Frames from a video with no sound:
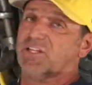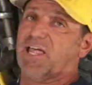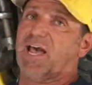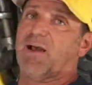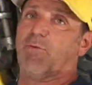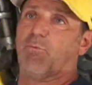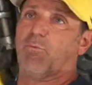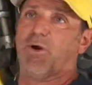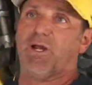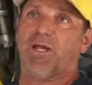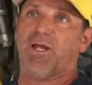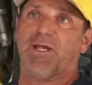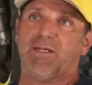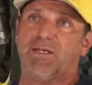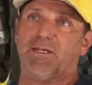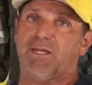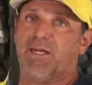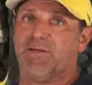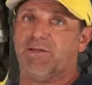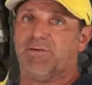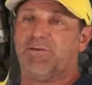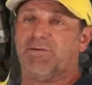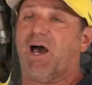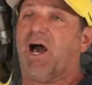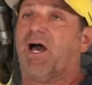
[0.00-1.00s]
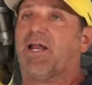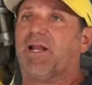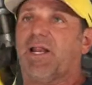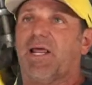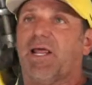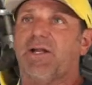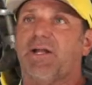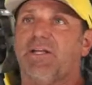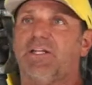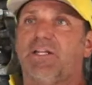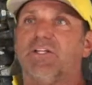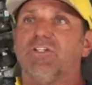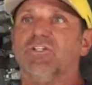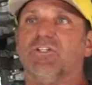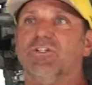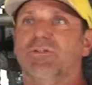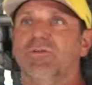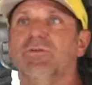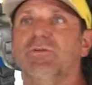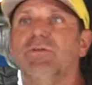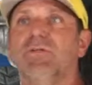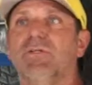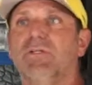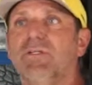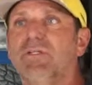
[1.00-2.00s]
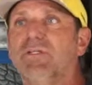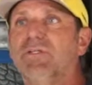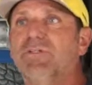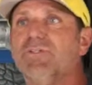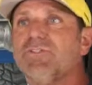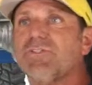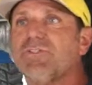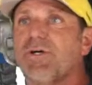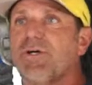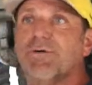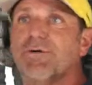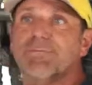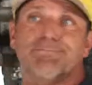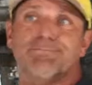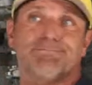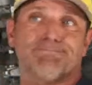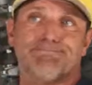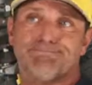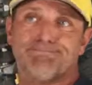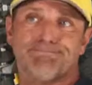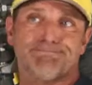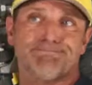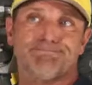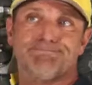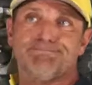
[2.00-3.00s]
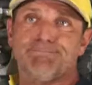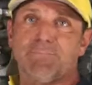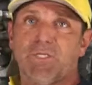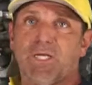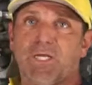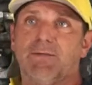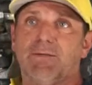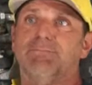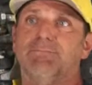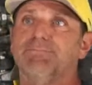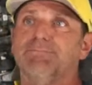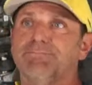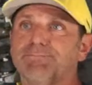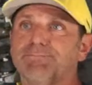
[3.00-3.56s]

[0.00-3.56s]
that way and not had an issue. So, yeah.